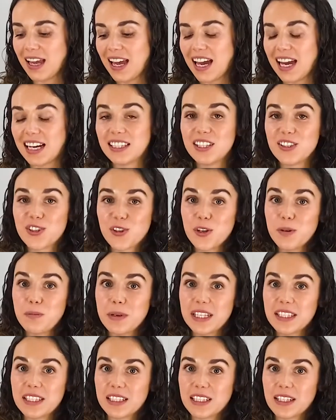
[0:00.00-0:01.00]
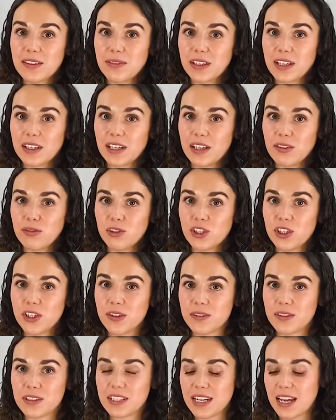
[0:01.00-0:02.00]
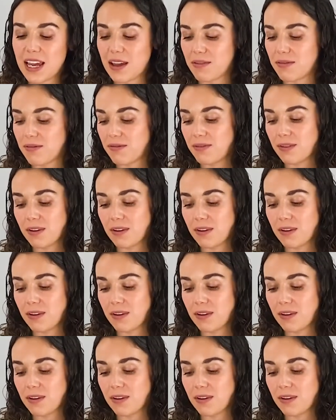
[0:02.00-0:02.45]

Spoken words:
And this could be significantly reduced if,